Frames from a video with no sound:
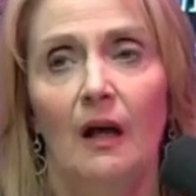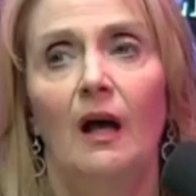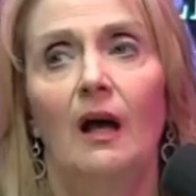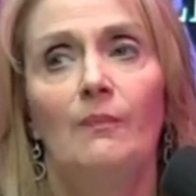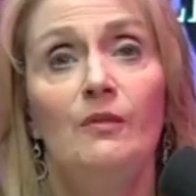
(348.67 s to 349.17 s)

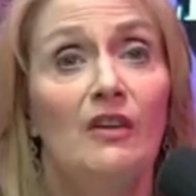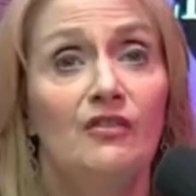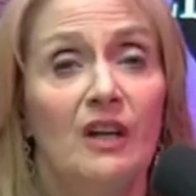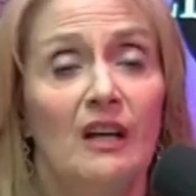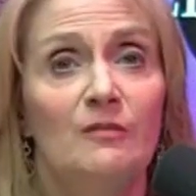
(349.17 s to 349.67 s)
Um,
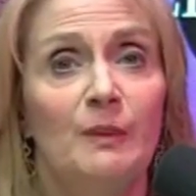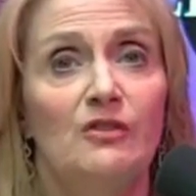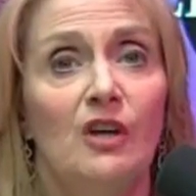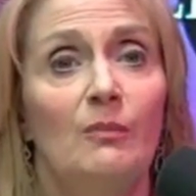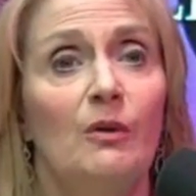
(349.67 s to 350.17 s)
yesterday, I spent
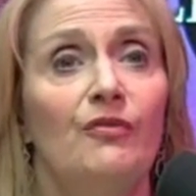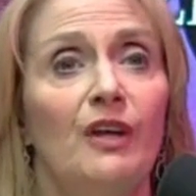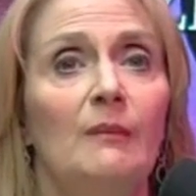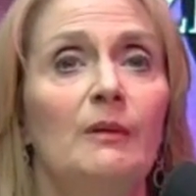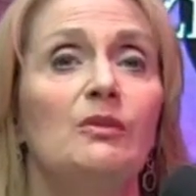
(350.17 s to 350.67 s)
time with
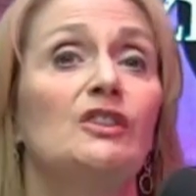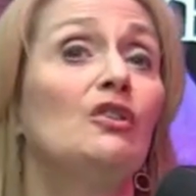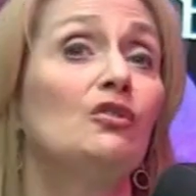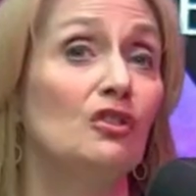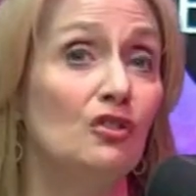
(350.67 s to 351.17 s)
family, which I
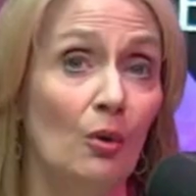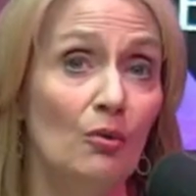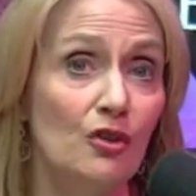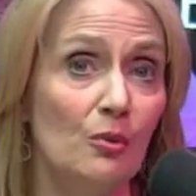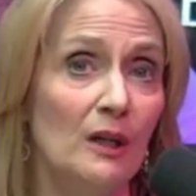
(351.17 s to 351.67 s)
usually don't
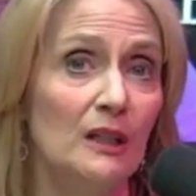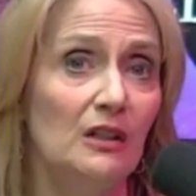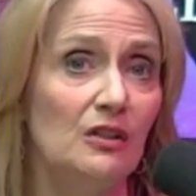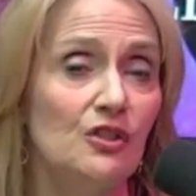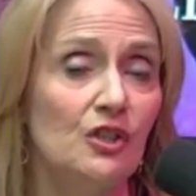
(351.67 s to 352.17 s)
do on
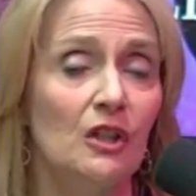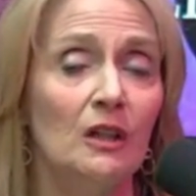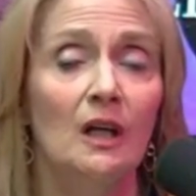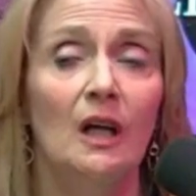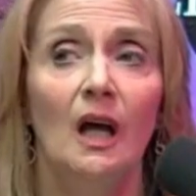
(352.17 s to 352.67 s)

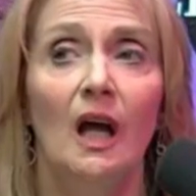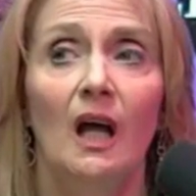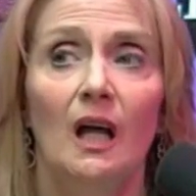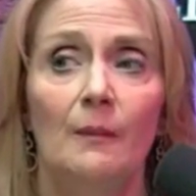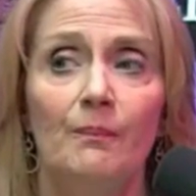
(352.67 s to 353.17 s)
Easter.
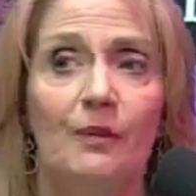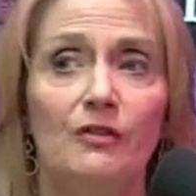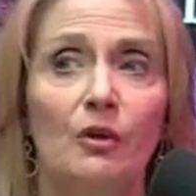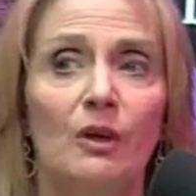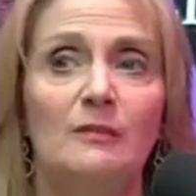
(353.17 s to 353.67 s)
Um,
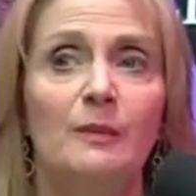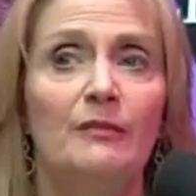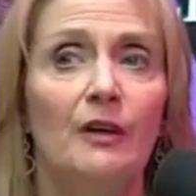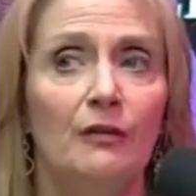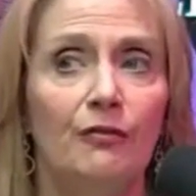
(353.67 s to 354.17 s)
so it's been a
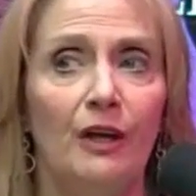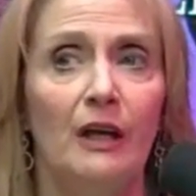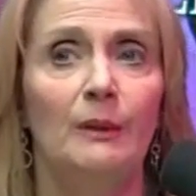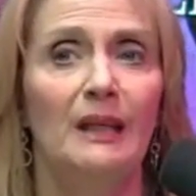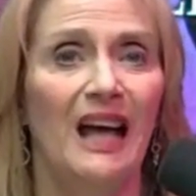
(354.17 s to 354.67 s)
very
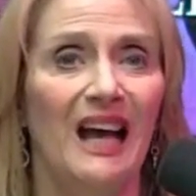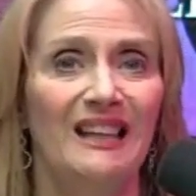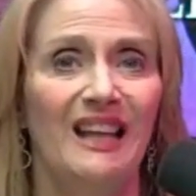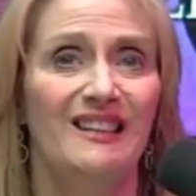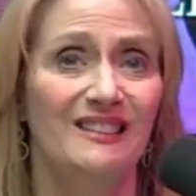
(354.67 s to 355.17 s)
family
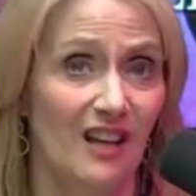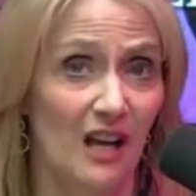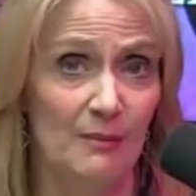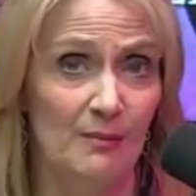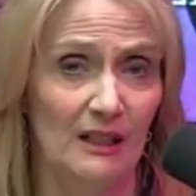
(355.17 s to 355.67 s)
highlighted
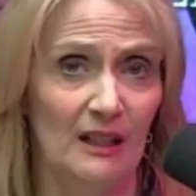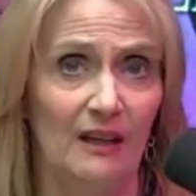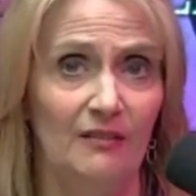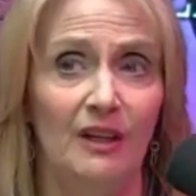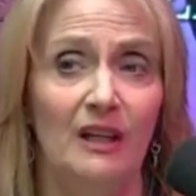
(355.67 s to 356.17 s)
time in my
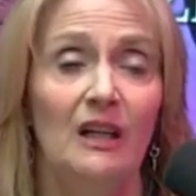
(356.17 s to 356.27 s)
life.